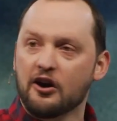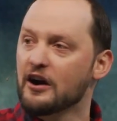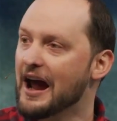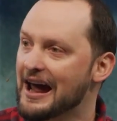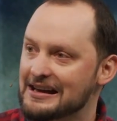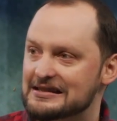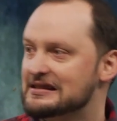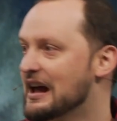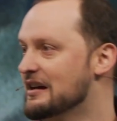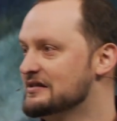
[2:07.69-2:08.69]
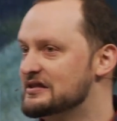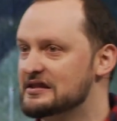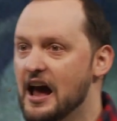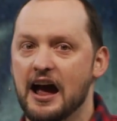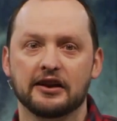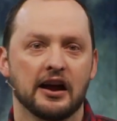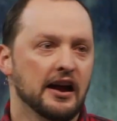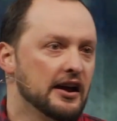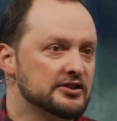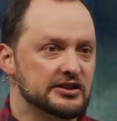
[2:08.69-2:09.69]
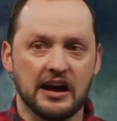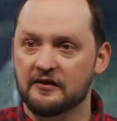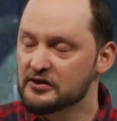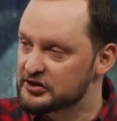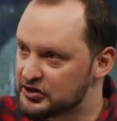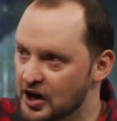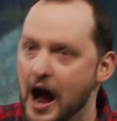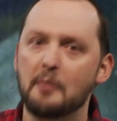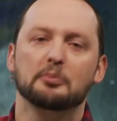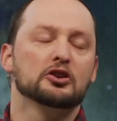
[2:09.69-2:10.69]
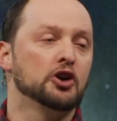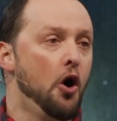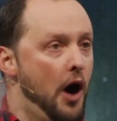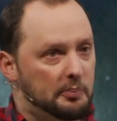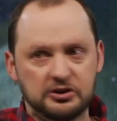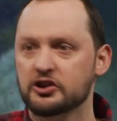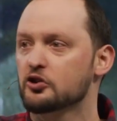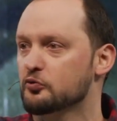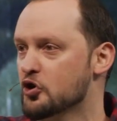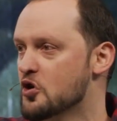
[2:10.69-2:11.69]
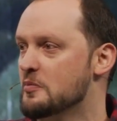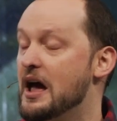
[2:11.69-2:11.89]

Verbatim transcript: her ace and said, and said, Stop, go up to your room.